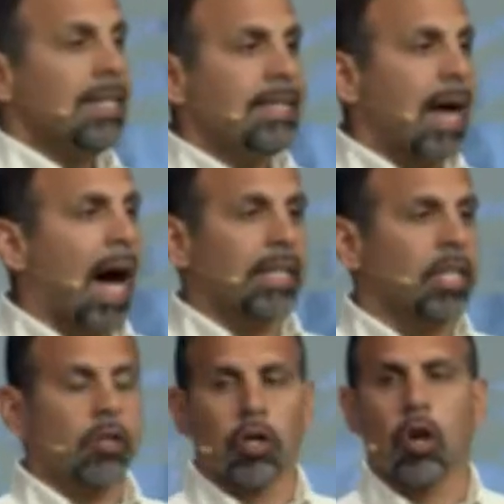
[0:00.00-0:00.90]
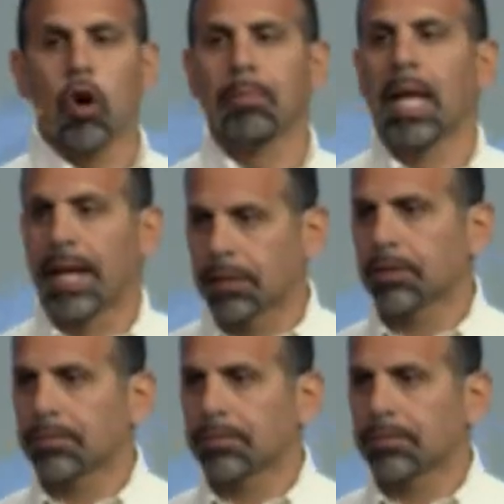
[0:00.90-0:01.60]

not in her homeland.